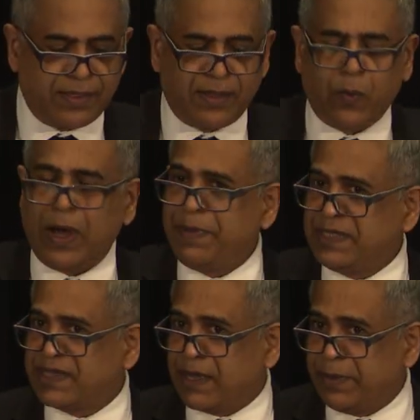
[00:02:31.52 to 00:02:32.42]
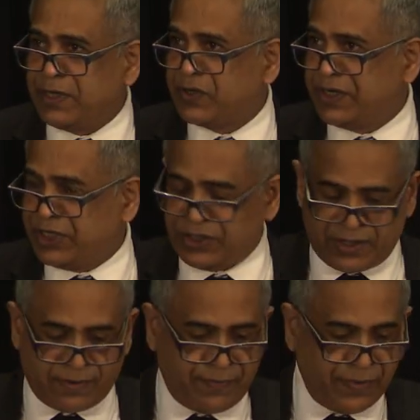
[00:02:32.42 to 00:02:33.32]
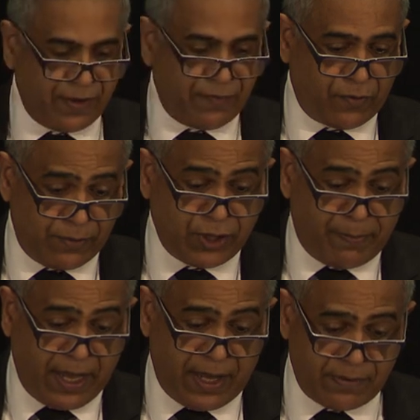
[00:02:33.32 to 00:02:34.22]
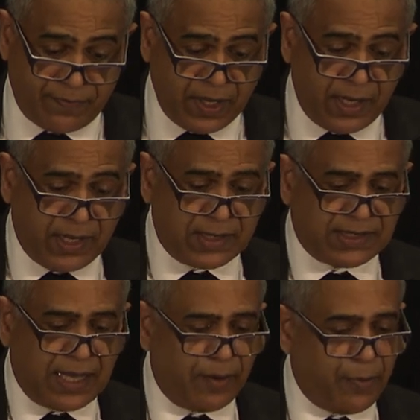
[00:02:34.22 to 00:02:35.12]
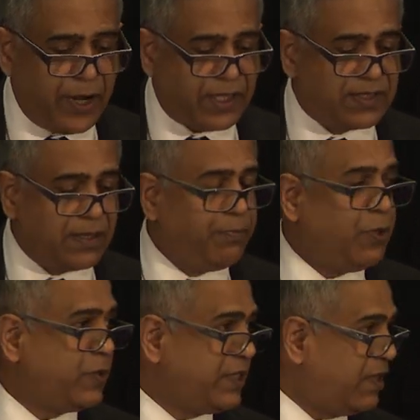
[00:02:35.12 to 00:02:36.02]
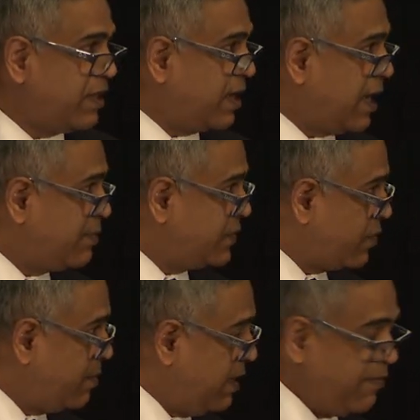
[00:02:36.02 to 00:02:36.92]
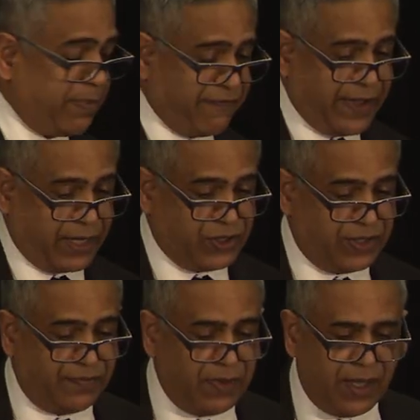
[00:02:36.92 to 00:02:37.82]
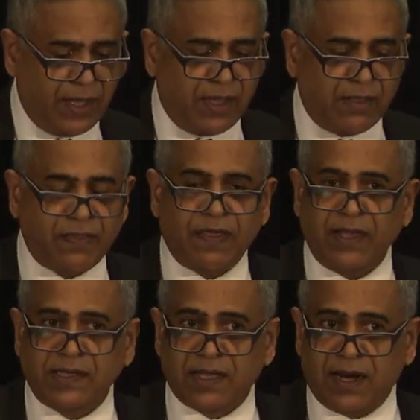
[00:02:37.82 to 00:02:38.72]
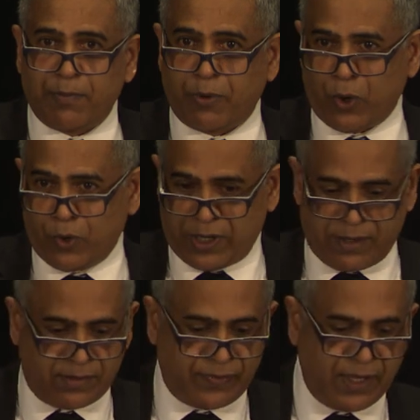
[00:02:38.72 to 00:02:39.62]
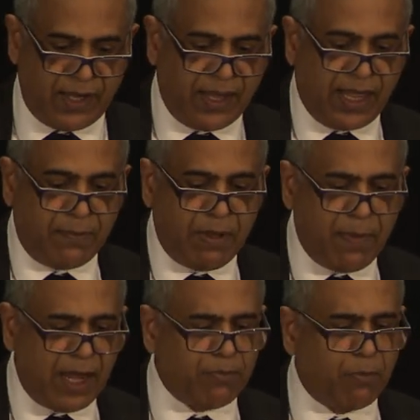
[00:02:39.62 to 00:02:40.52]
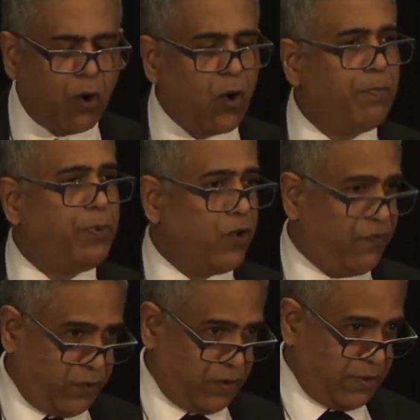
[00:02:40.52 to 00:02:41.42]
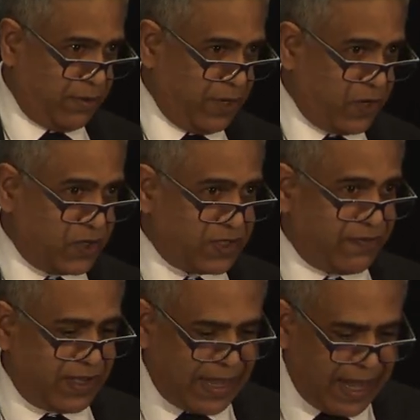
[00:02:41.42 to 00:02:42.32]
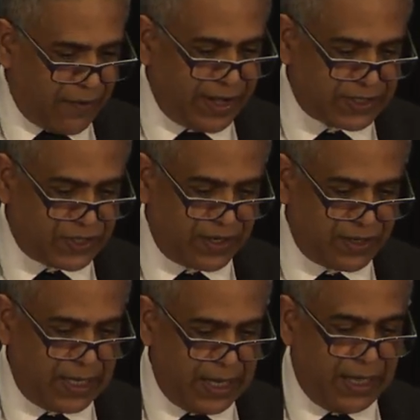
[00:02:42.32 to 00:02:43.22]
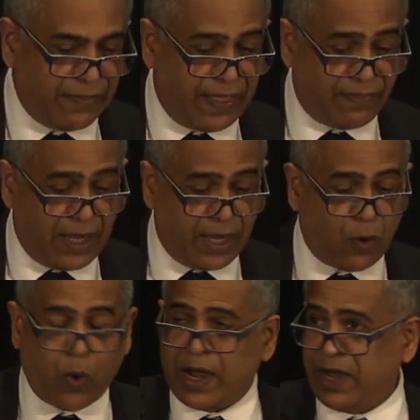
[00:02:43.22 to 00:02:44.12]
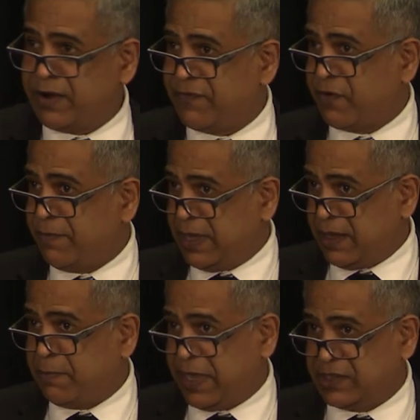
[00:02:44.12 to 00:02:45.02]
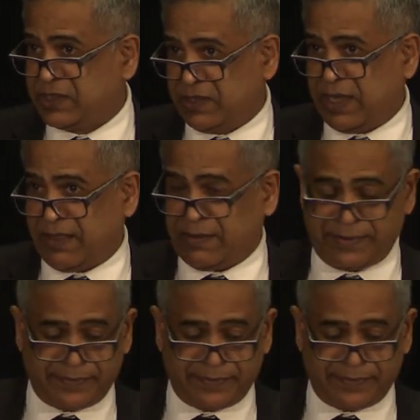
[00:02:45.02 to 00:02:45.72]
The wabi-sabi tradition from Japan celebrates the beauty that comes from imperfection. Things that are broken can be made more beautiful because of the character that they acquire from being pieced together.